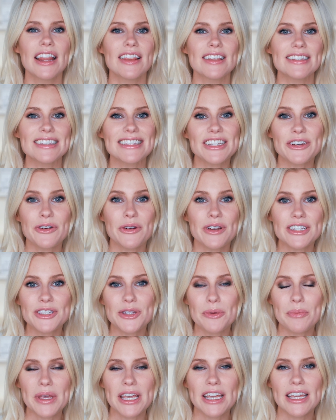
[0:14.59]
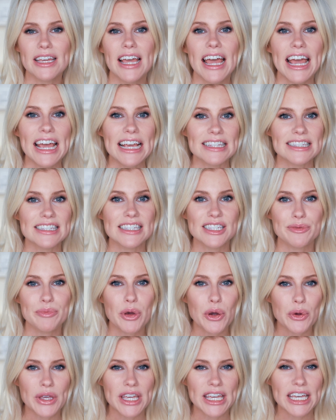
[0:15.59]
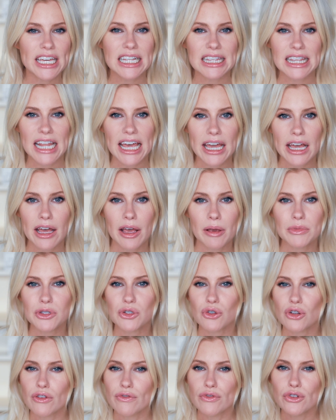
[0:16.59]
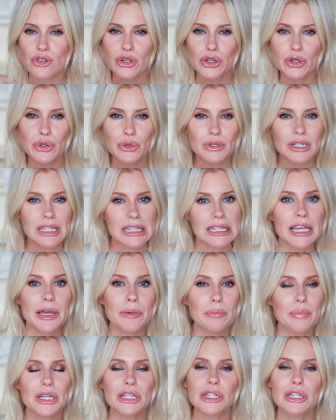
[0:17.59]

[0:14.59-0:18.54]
This is going to be a smoky glam sort of nude lip